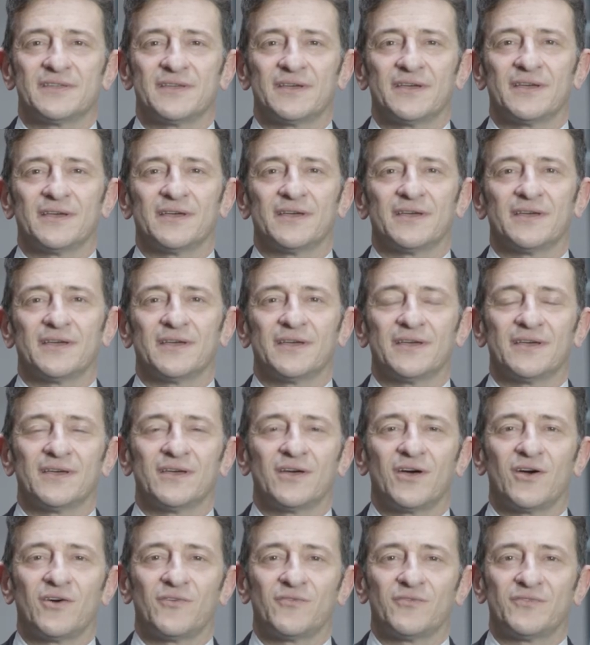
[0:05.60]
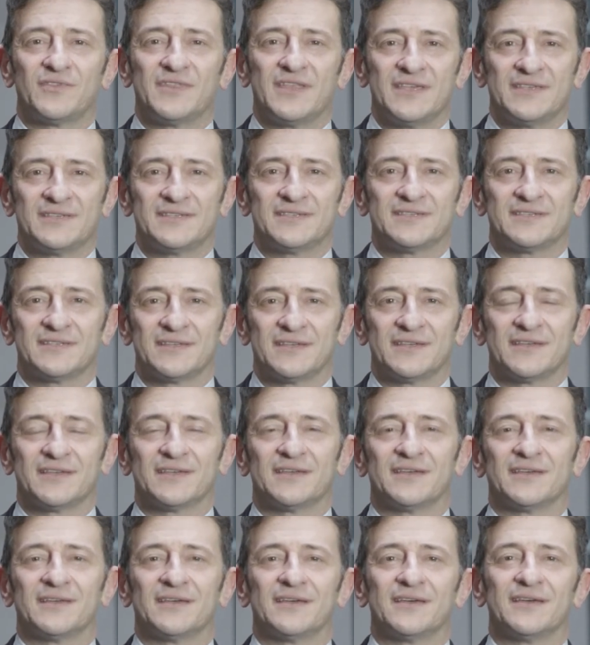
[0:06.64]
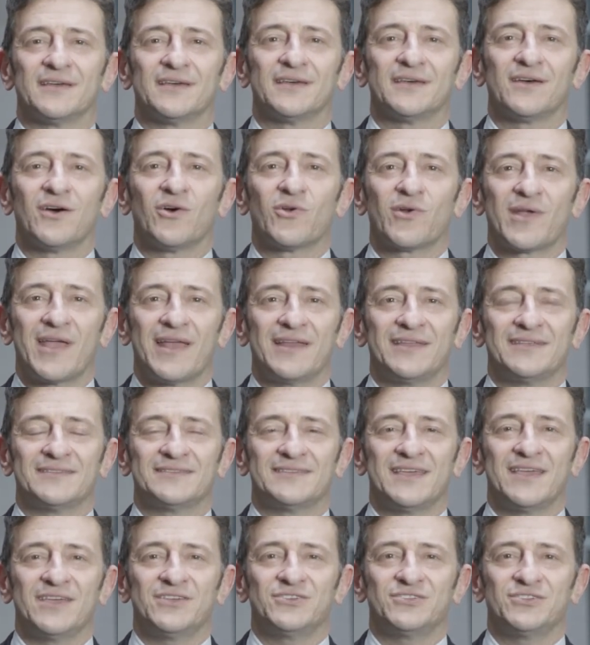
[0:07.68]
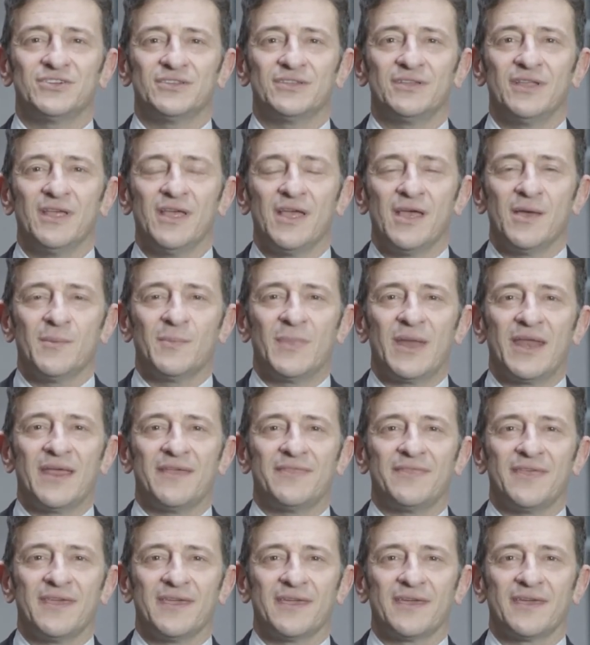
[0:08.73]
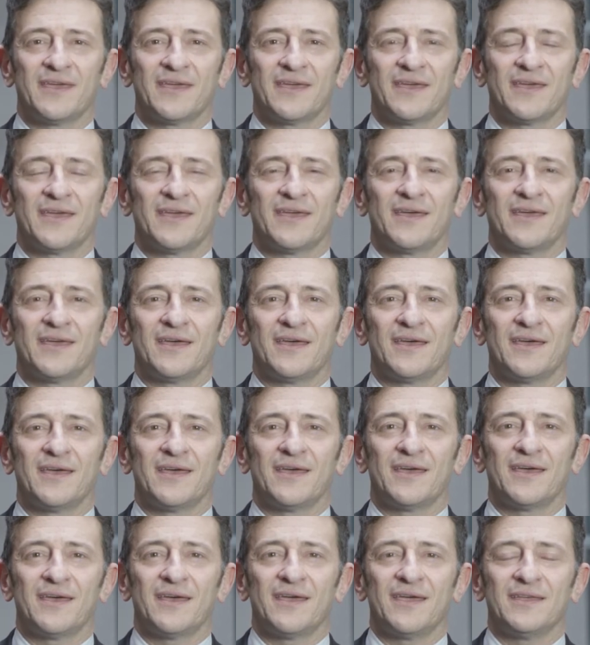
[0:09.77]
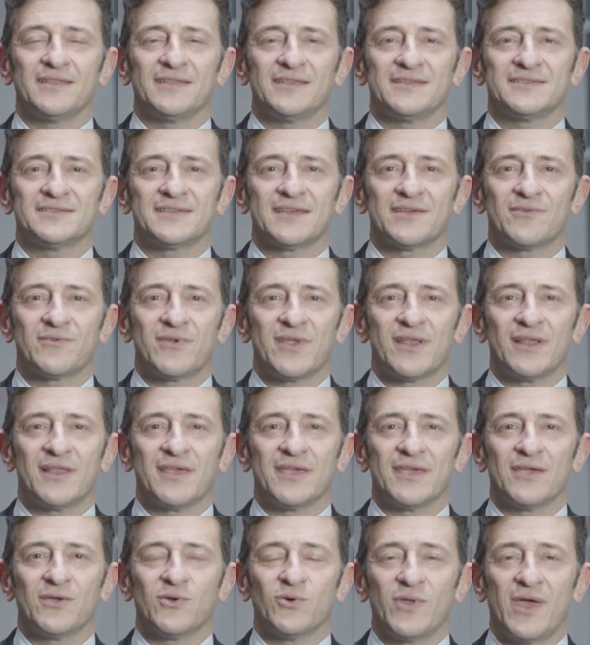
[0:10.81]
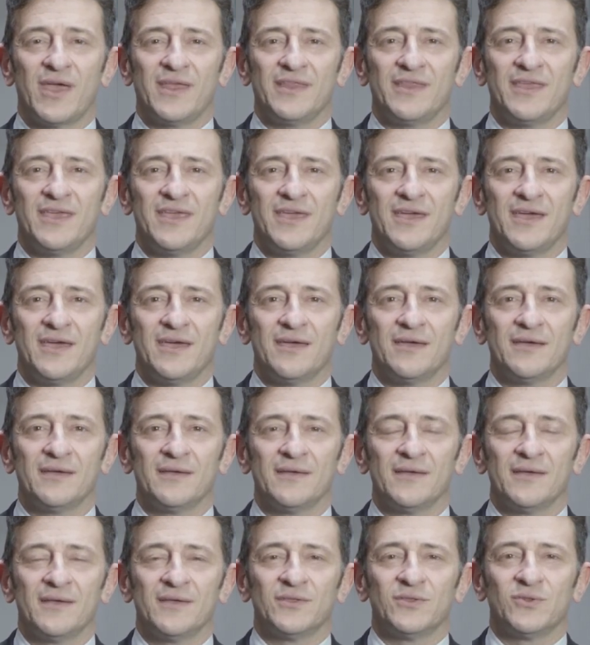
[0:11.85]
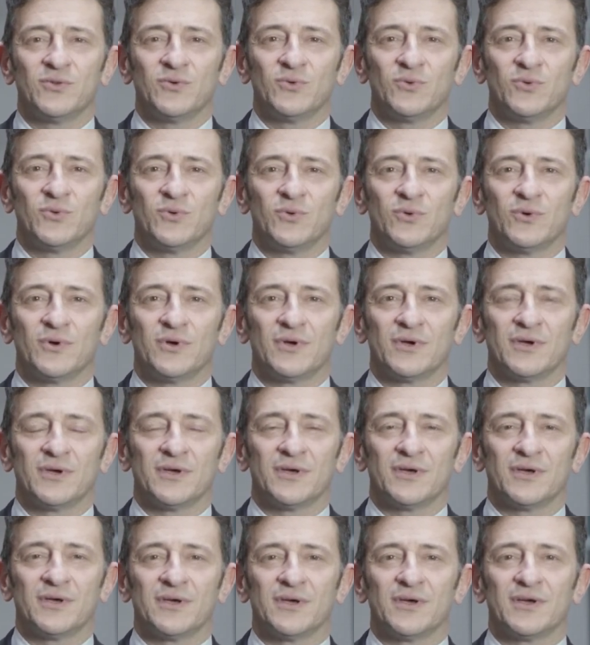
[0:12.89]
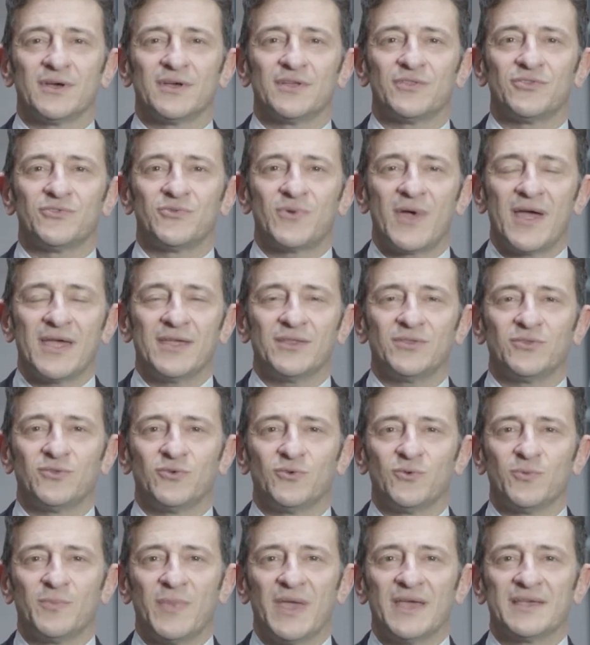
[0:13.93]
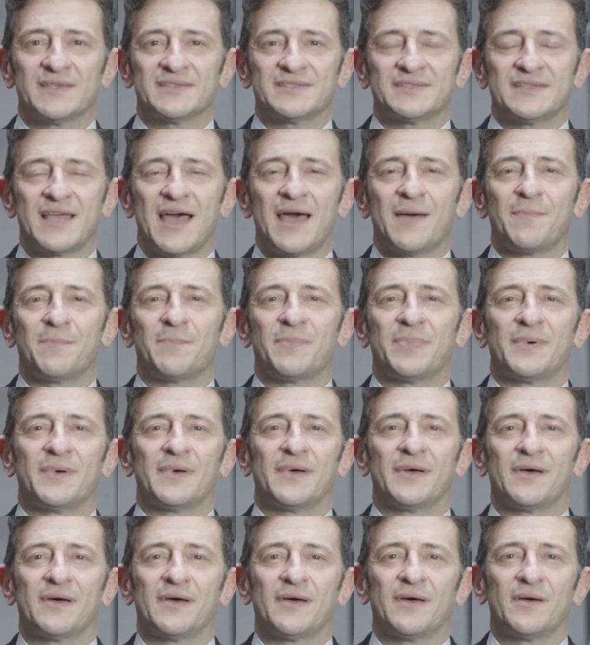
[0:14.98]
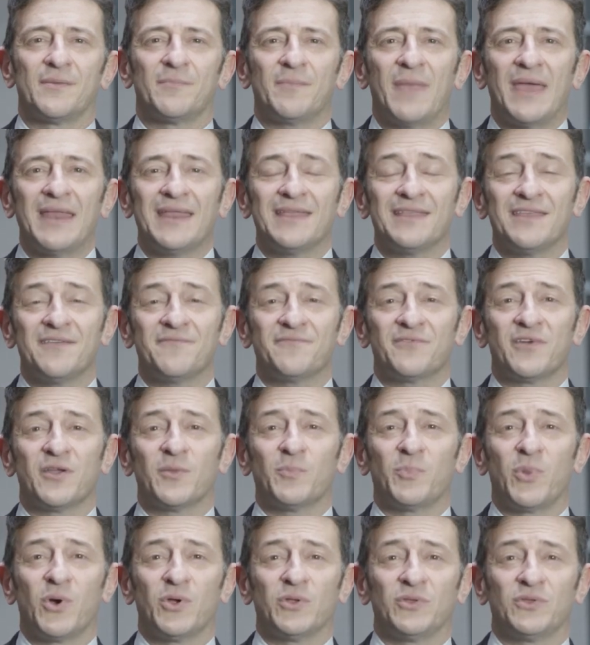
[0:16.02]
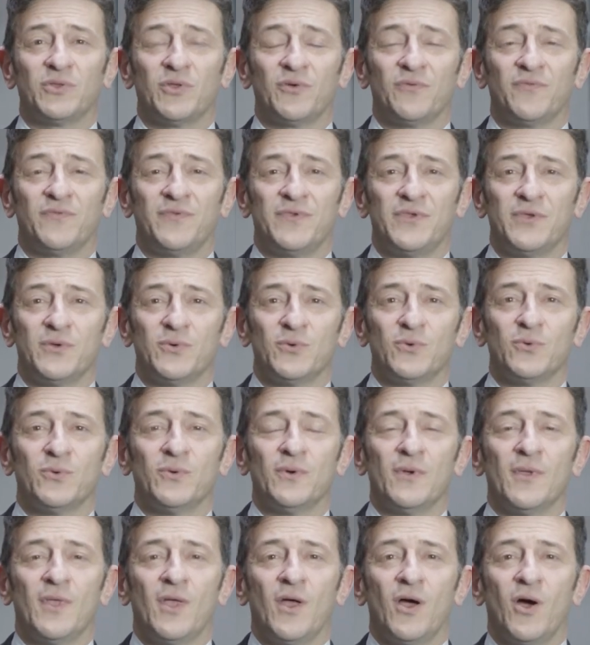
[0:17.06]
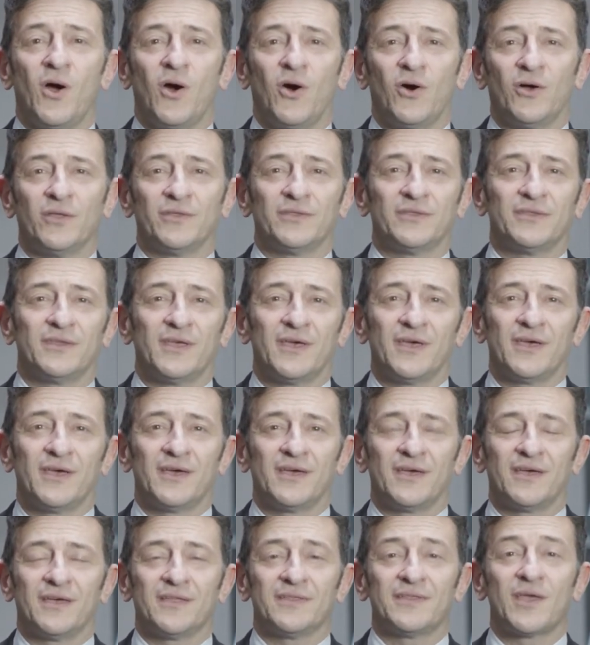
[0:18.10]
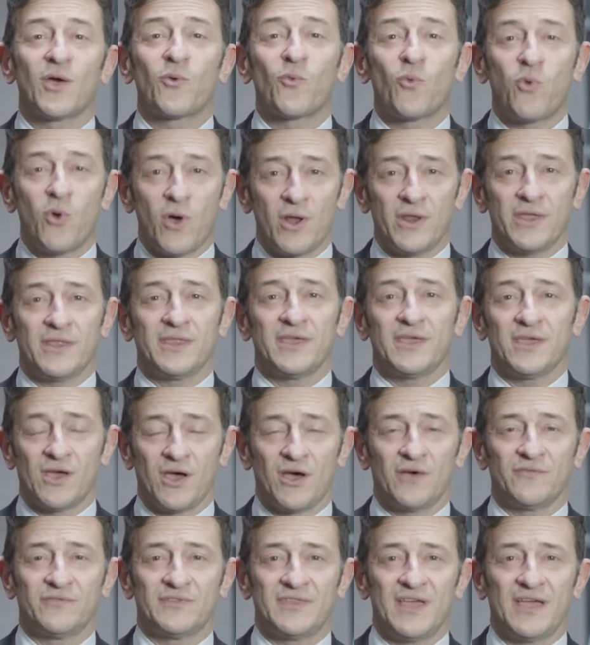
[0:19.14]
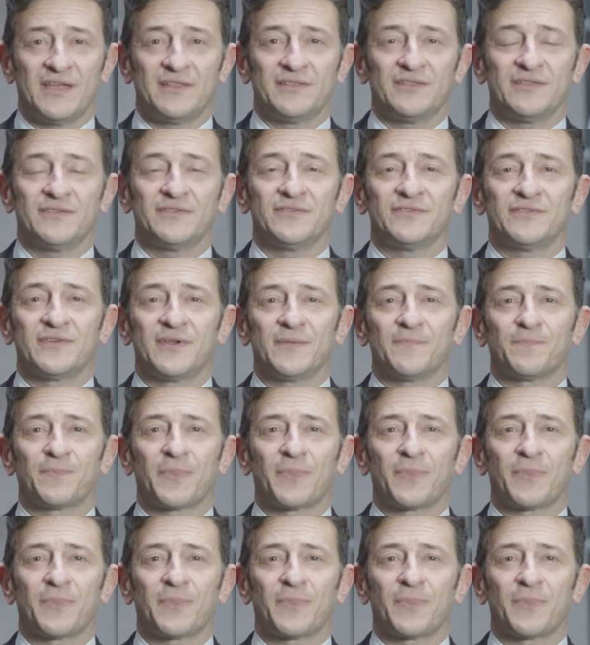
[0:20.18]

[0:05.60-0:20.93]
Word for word: uh, uh, of this uh, uh, organization, but I think uh, it is a really good idea to try to mix up many different points of view on the quality of dentistry.